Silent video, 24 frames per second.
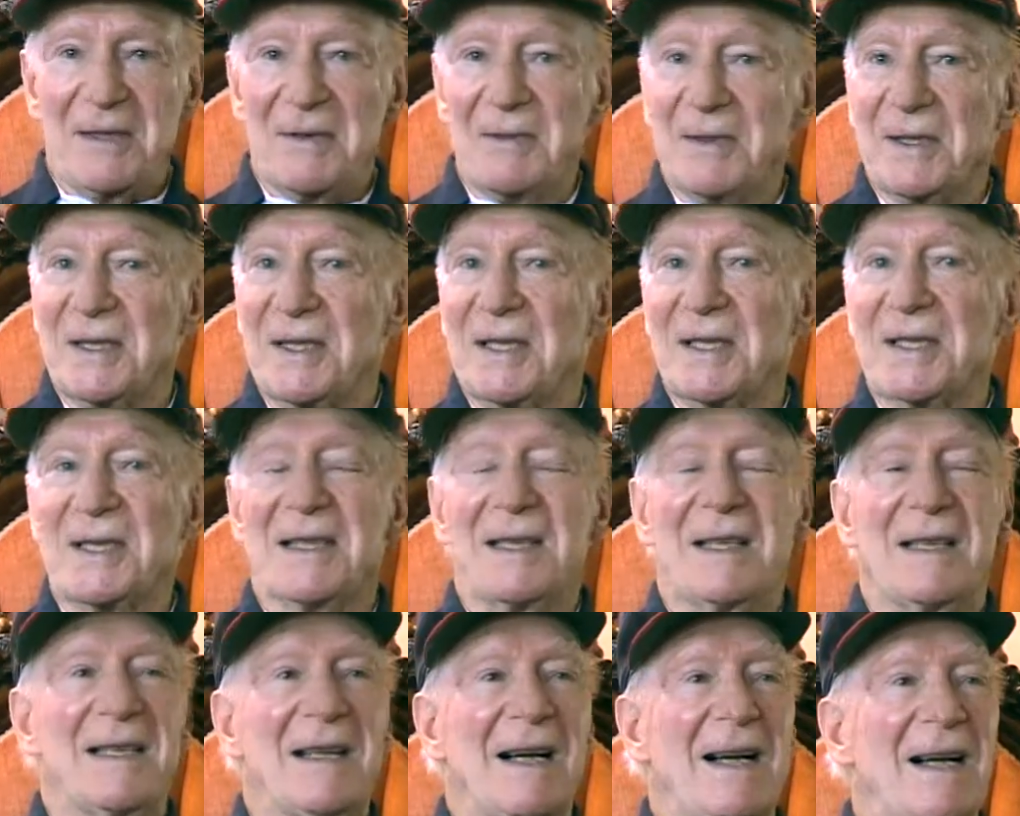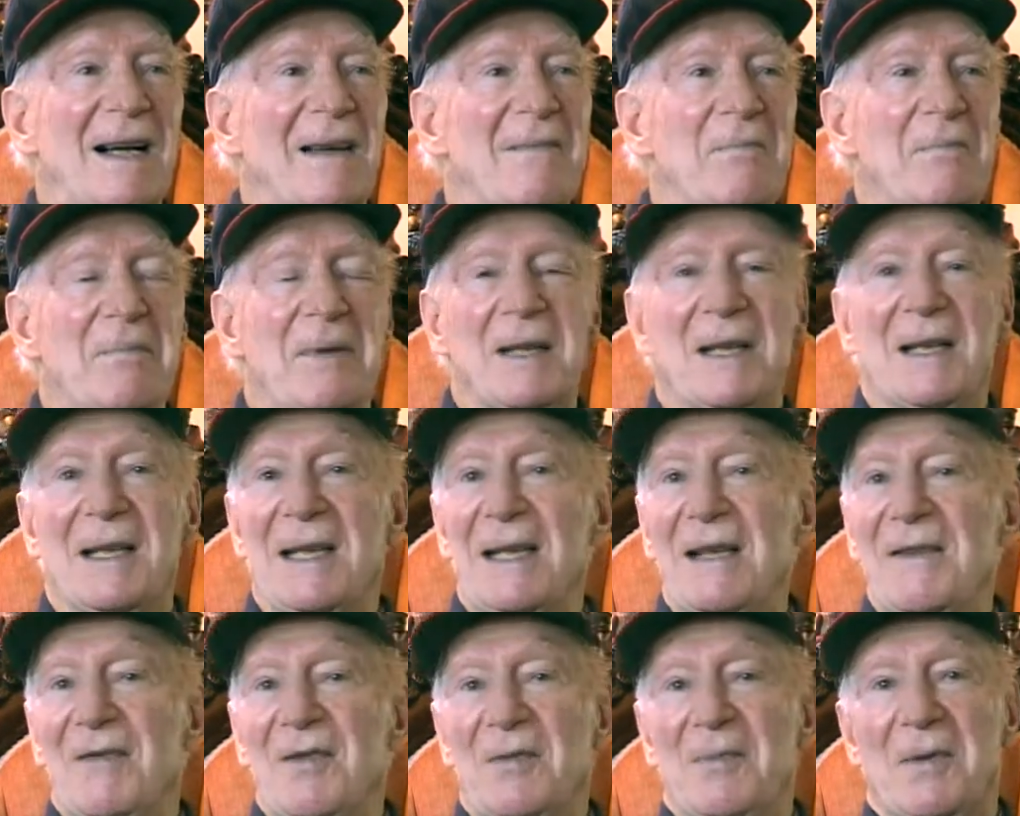It was just
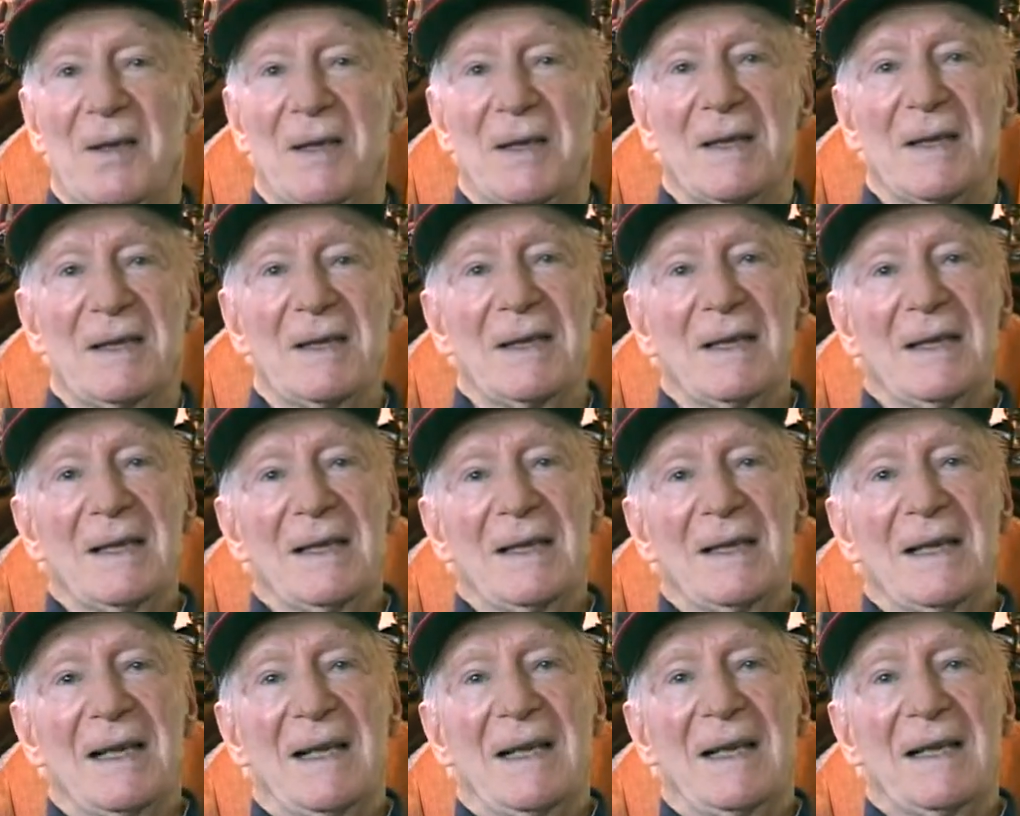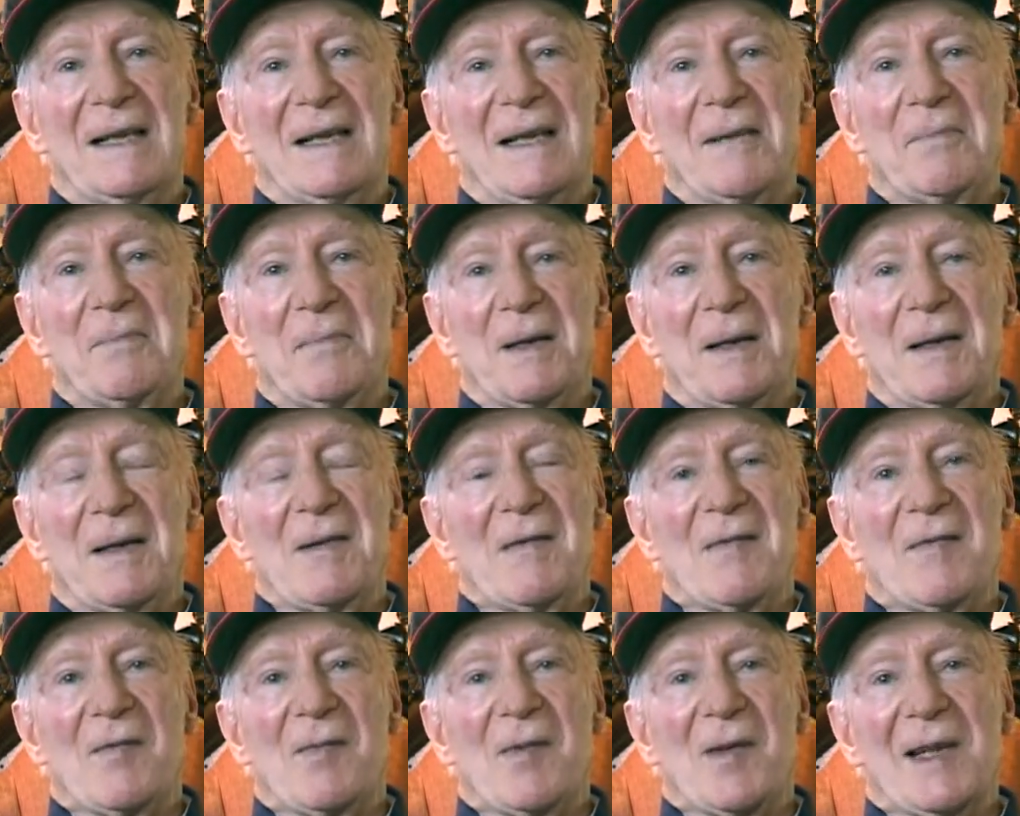unbelievable, and
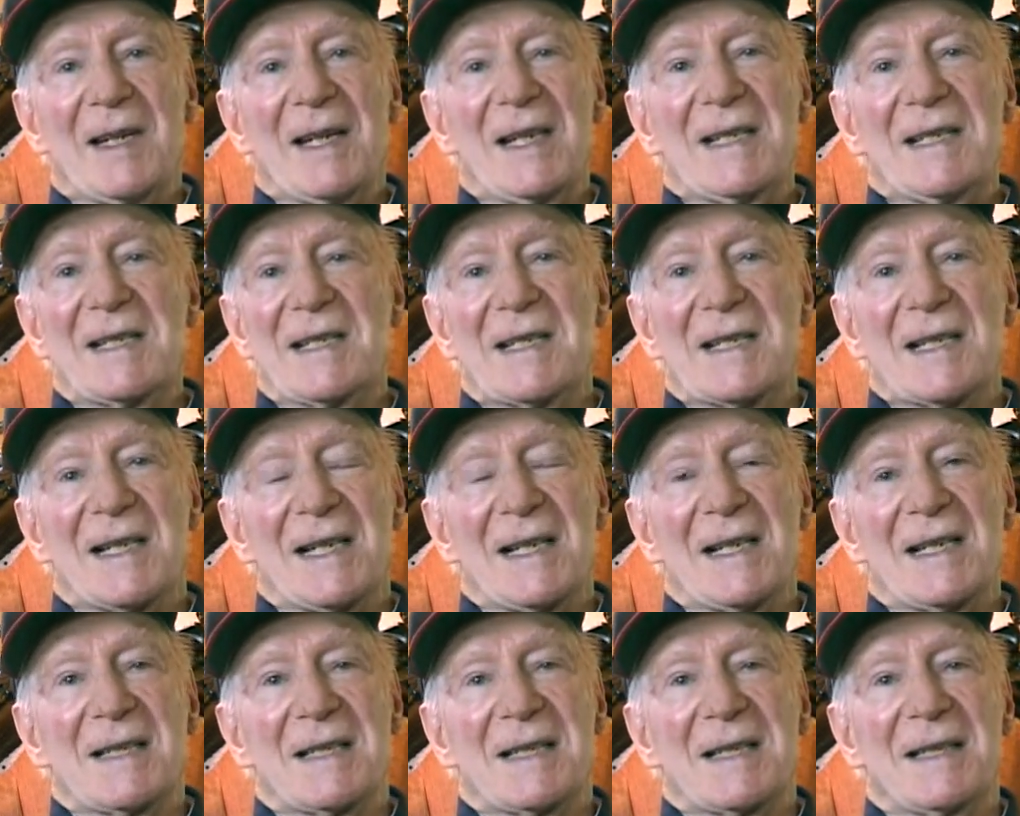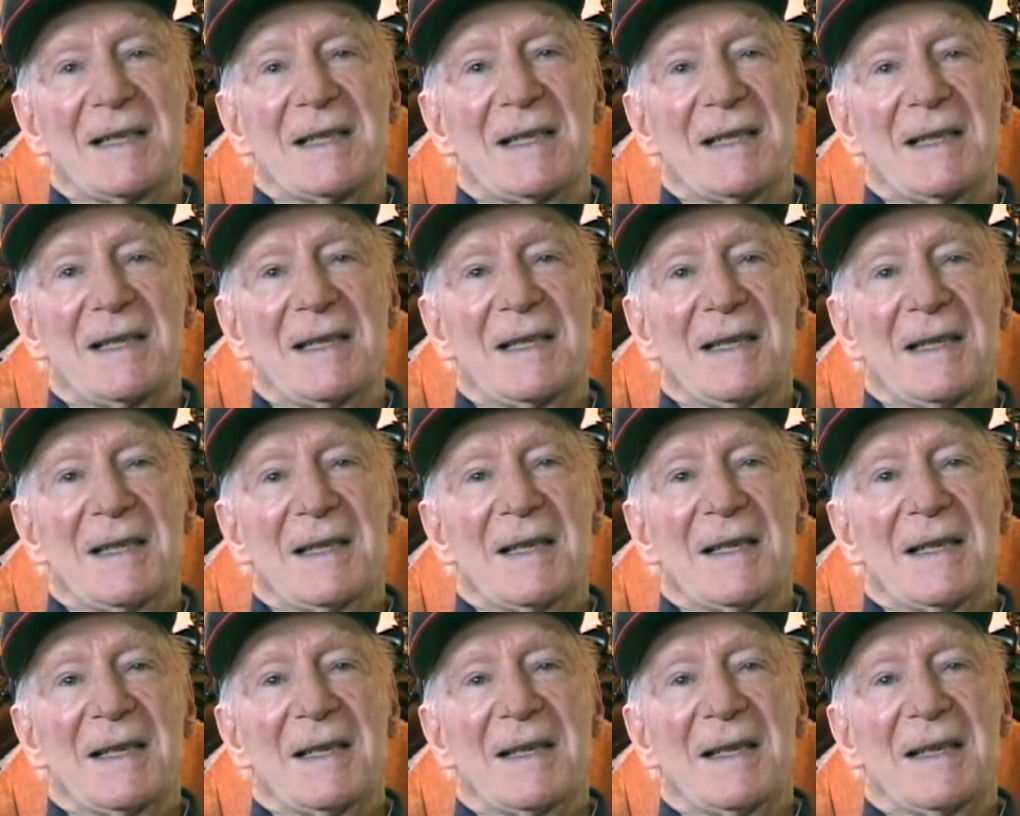unbelievable insights. And
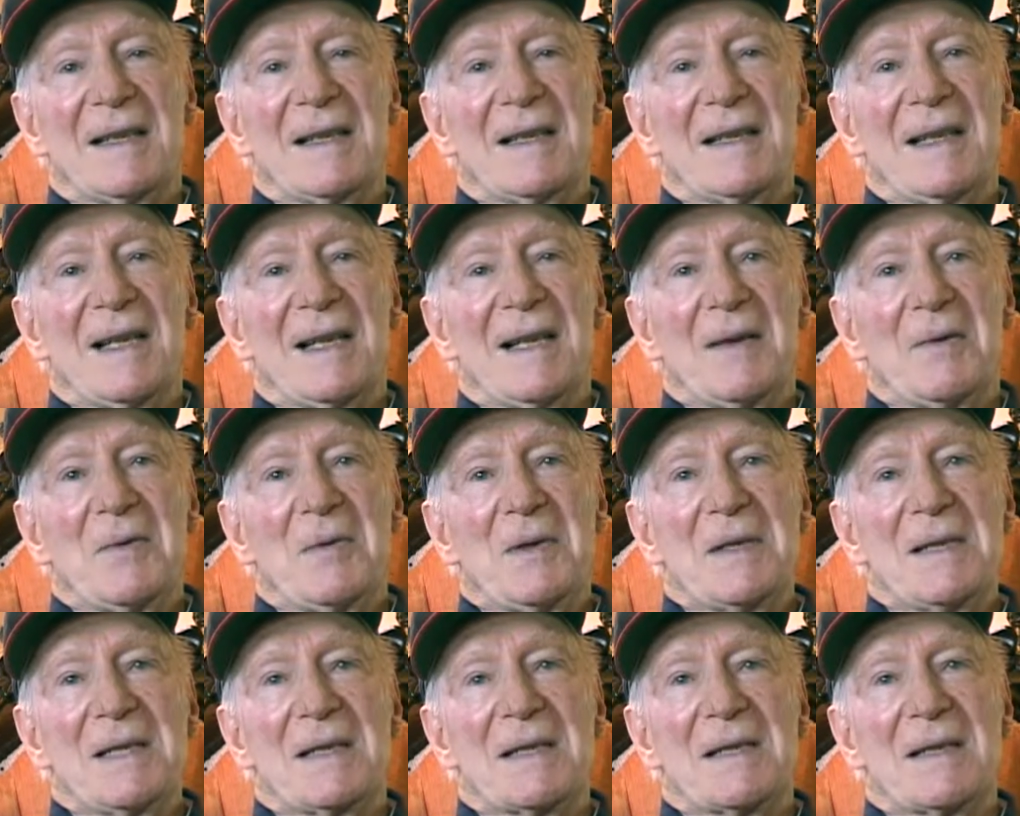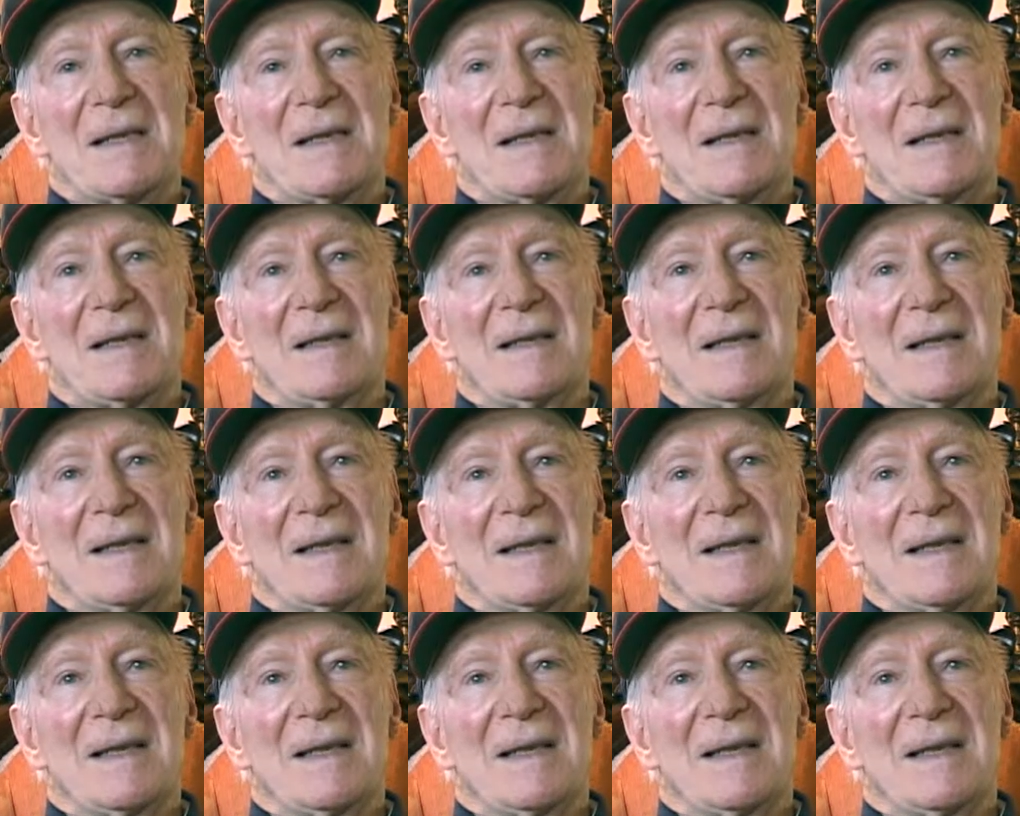there was a